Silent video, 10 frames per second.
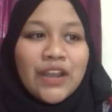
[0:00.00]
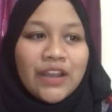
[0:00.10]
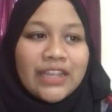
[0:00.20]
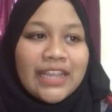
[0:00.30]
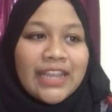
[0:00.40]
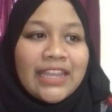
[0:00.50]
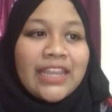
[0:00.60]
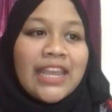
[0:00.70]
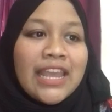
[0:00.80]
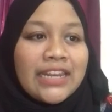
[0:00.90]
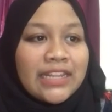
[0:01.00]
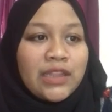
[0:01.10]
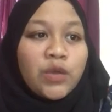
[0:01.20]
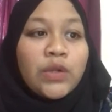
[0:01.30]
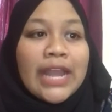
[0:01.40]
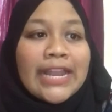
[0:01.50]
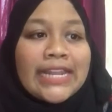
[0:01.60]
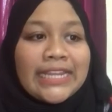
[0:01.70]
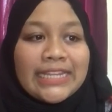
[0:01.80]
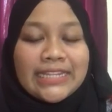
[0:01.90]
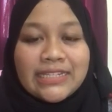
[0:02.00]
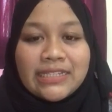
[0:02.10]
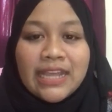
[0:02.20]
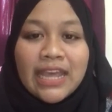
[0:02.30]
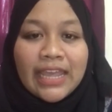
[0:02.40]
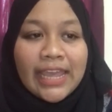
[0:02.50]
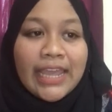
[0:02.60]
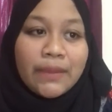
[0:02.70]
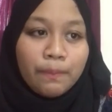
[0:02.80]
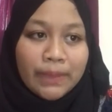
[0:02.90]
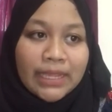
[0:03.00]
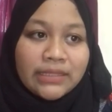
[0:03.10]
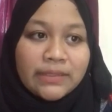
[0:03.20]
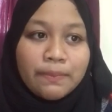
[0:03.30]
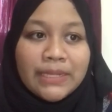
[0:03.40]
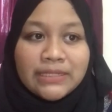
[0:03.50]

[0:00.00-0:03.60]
Okay, the true color is 8 bits